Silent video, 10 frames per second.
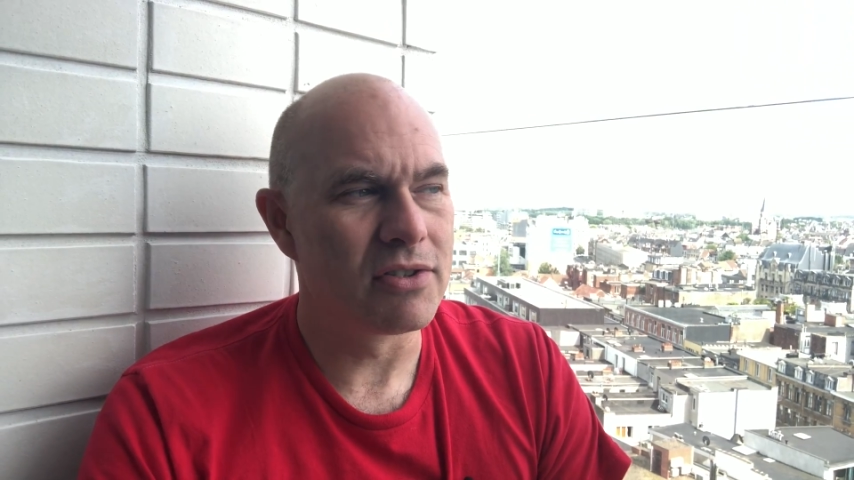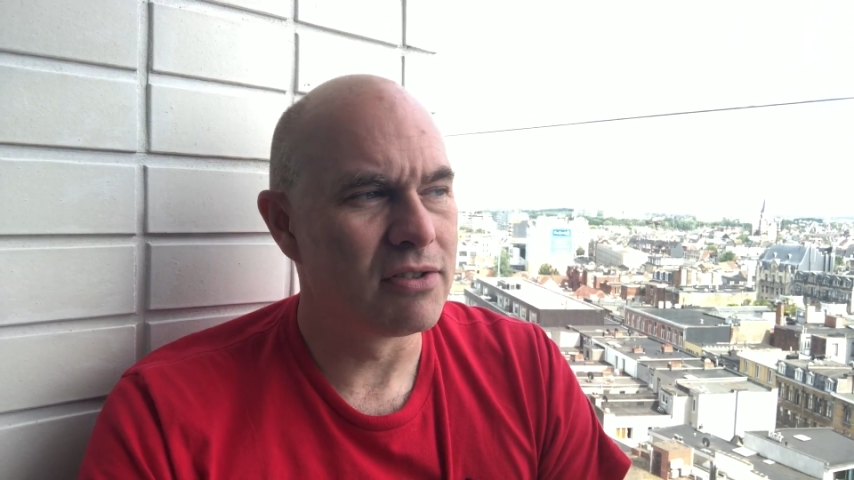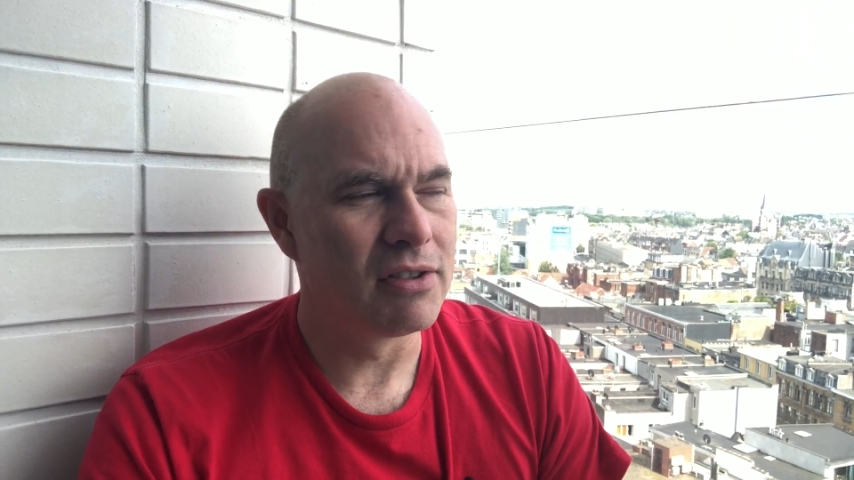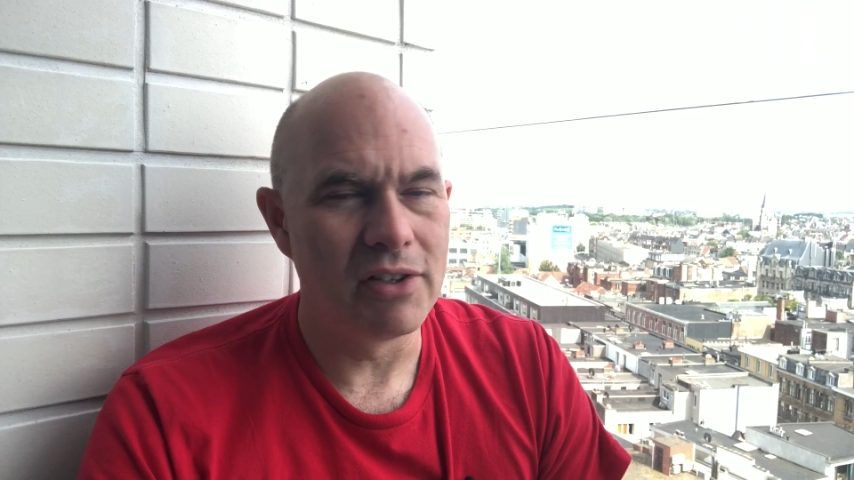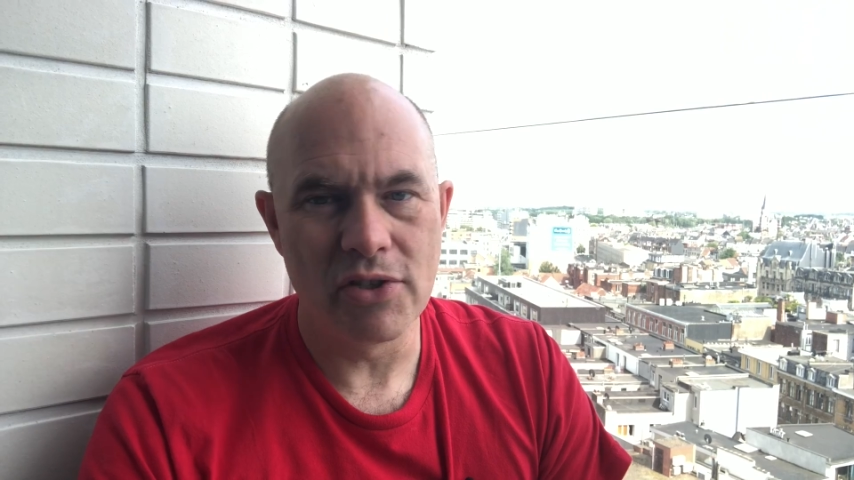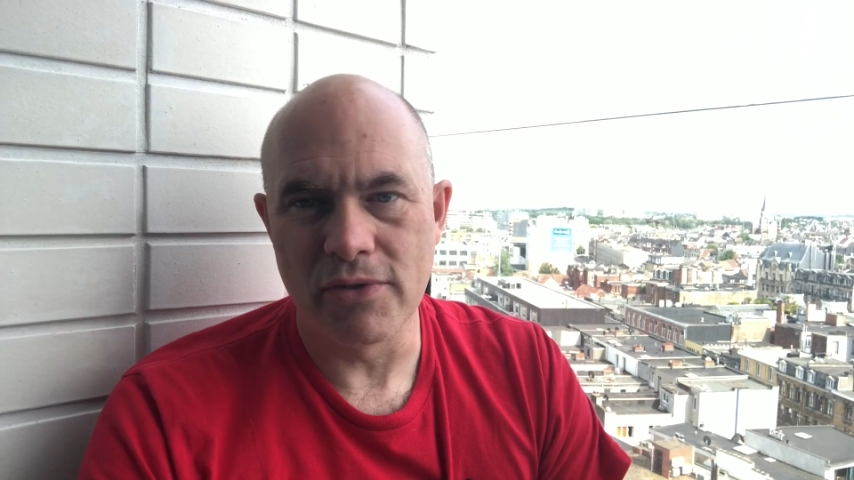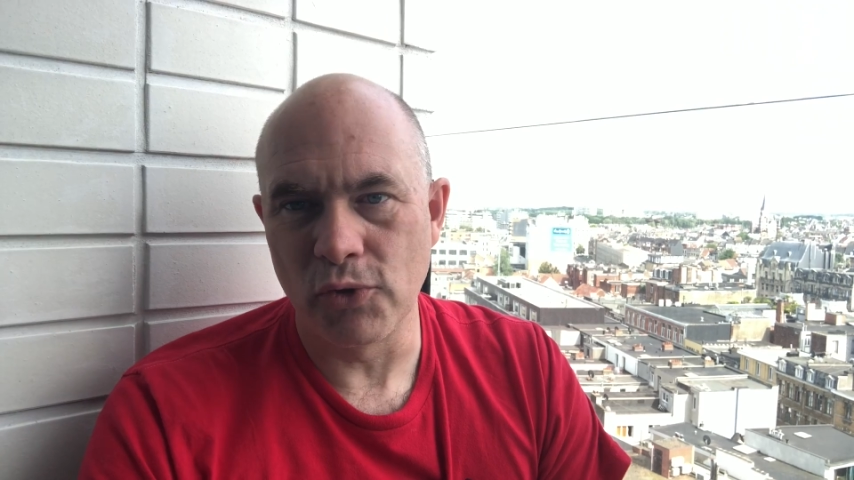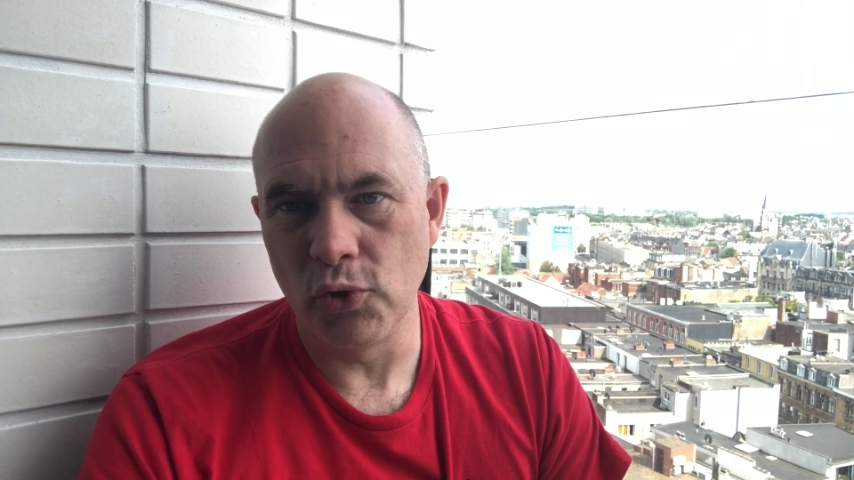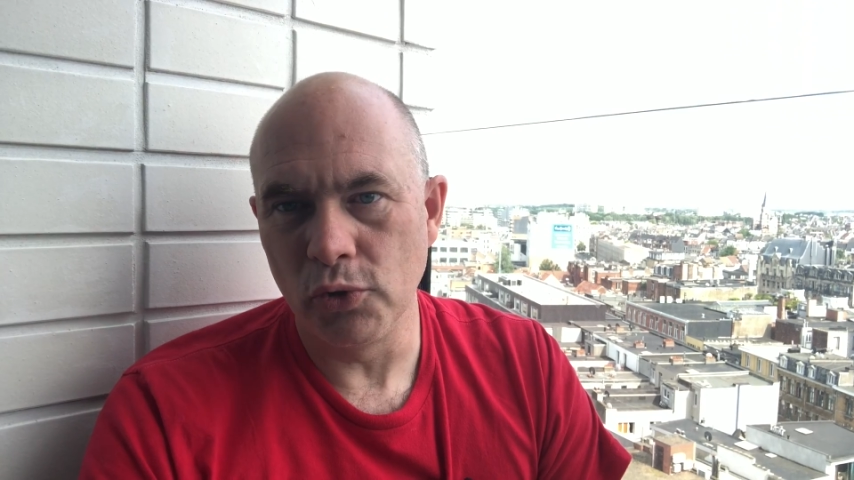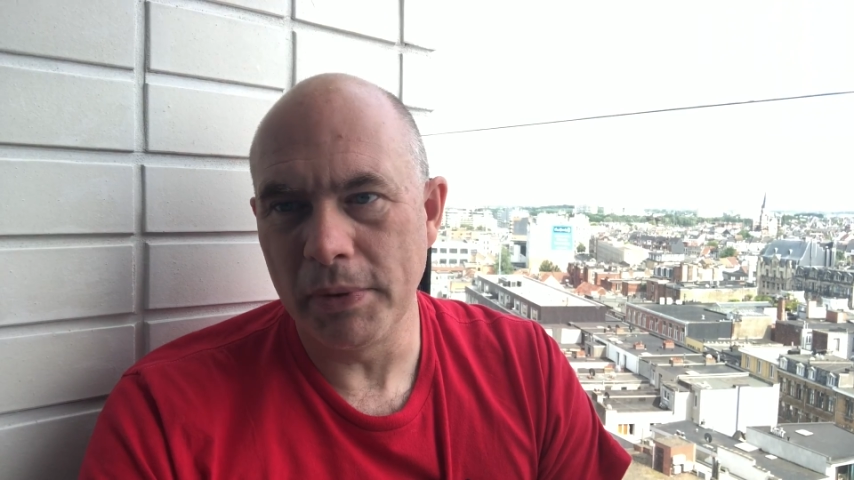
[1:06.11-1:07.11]
and lots of
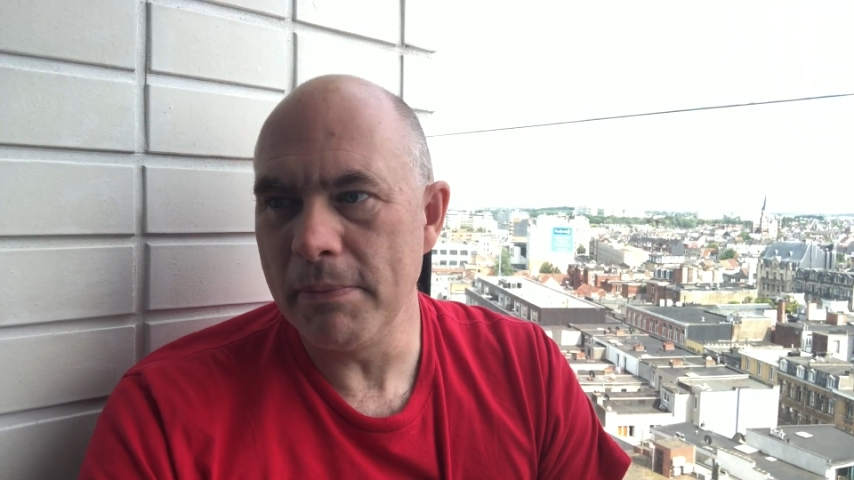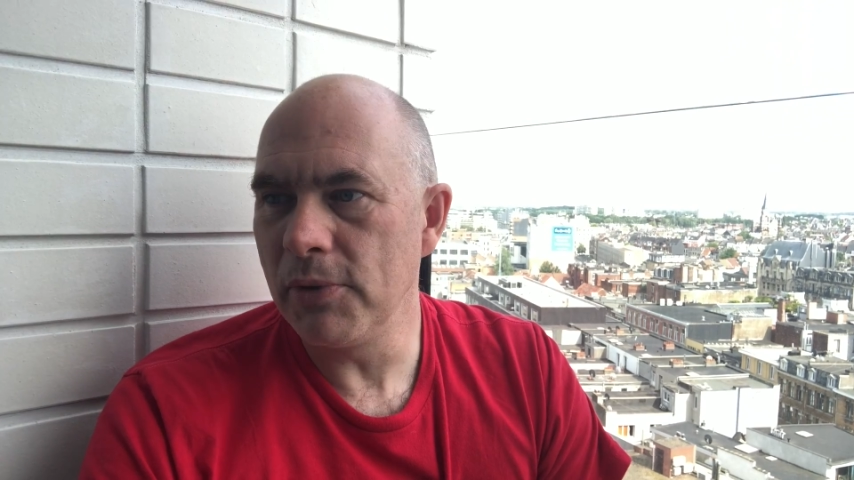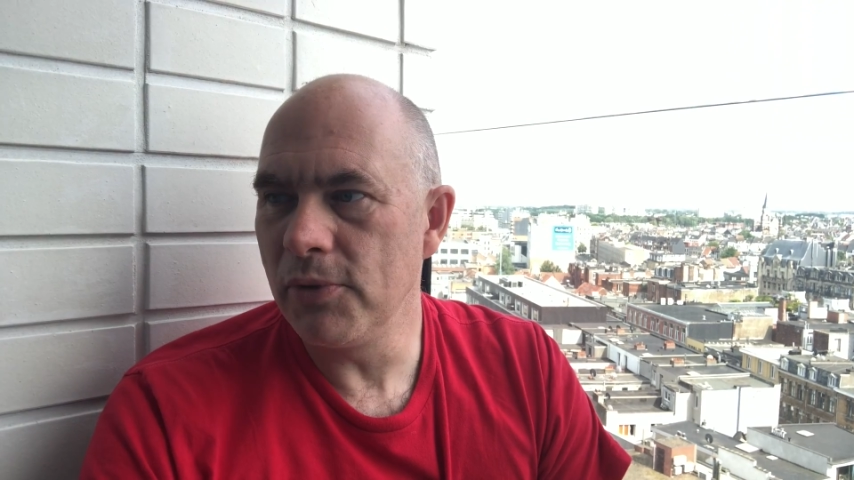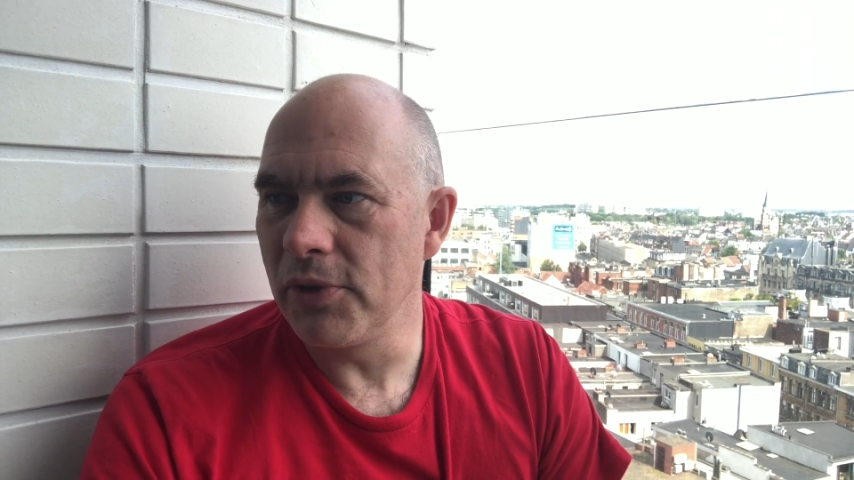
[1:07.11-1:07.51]
cool people.